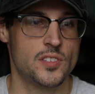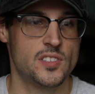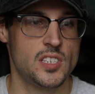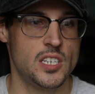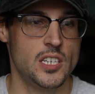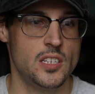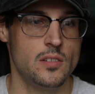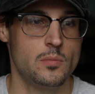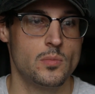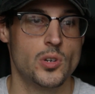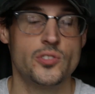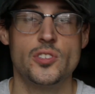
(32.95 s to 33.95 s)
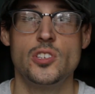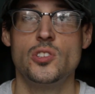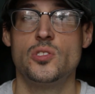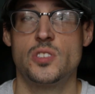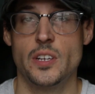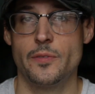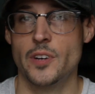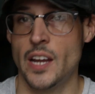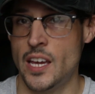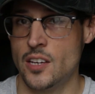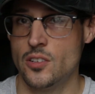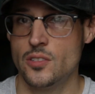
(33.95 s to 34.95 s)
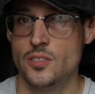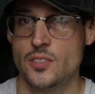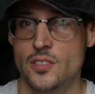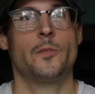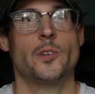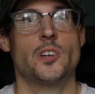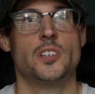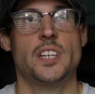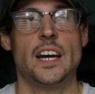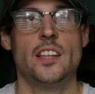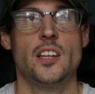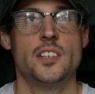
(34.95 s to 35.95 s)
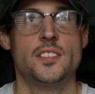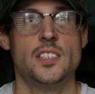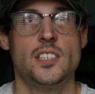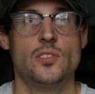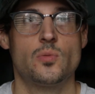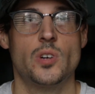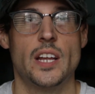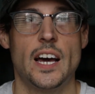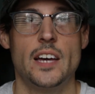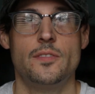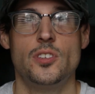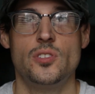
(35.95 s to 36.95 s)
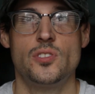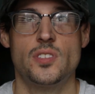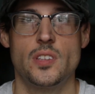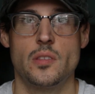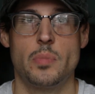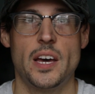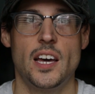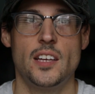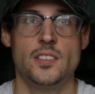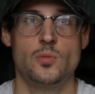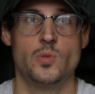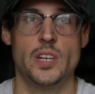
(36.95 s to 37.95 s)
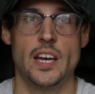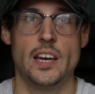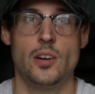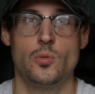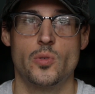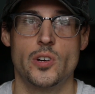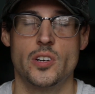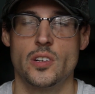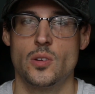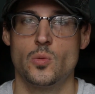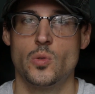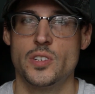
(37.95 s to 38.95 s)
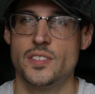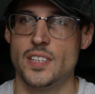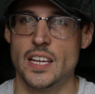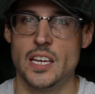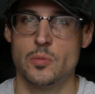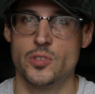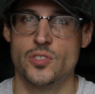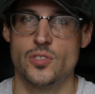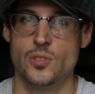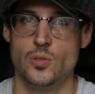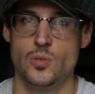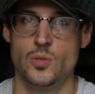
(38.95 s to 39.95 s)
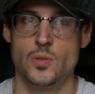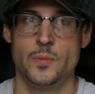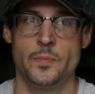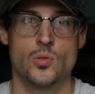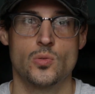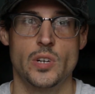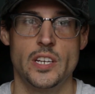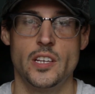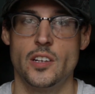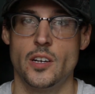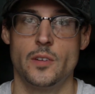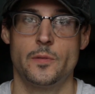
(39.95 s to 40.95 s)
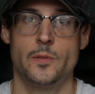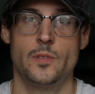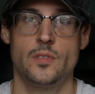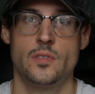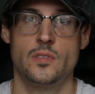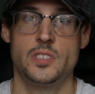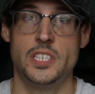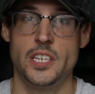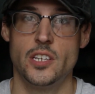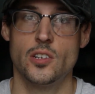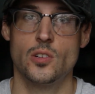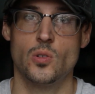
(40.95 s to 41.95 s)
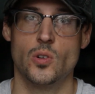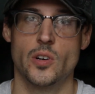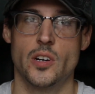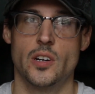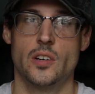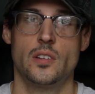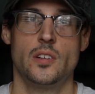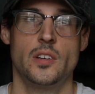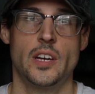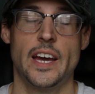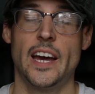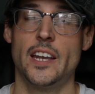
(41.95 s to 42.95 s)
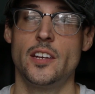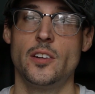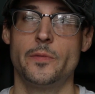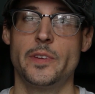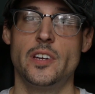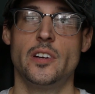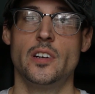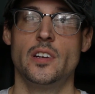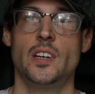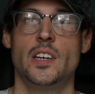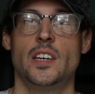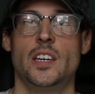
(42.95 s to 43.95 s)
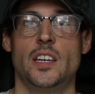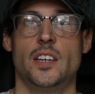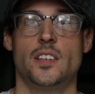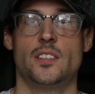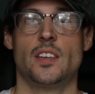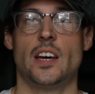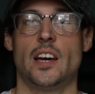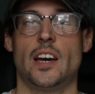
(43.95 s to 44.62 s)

a scene, mostly use different angles. For dialogue scenes, what I've used in the past when I wasn't able to rent enough gear or had enough gear is